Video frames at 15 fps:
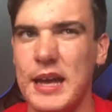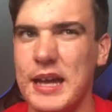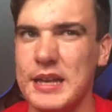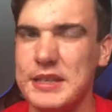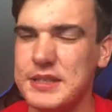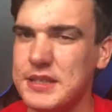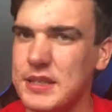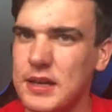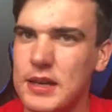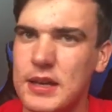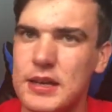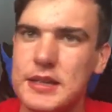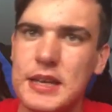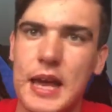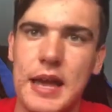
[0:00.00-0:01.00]
And
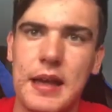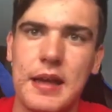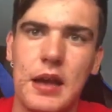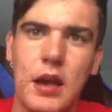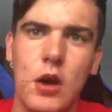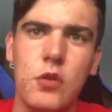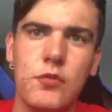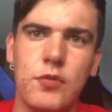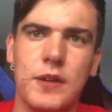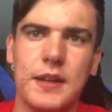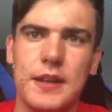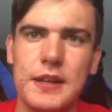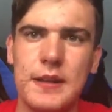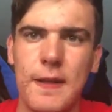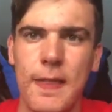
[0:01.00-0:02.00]
yeah,
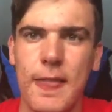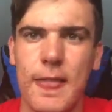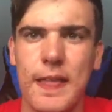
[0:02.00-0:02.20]
hopefully